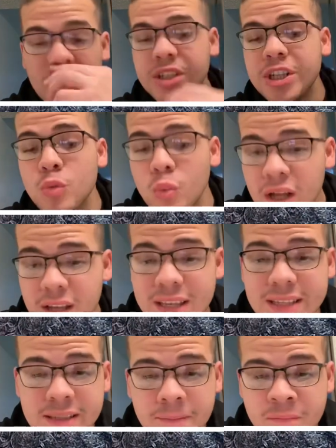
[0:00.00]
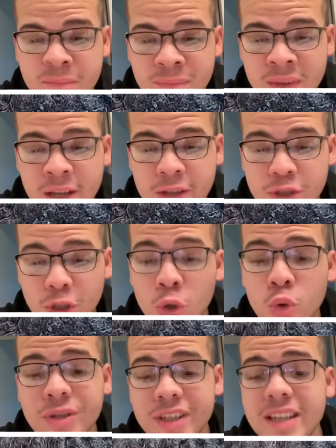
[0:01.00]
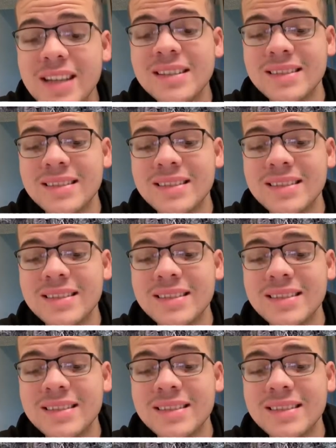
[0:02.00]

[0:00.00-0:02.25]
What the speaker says: she was to who she is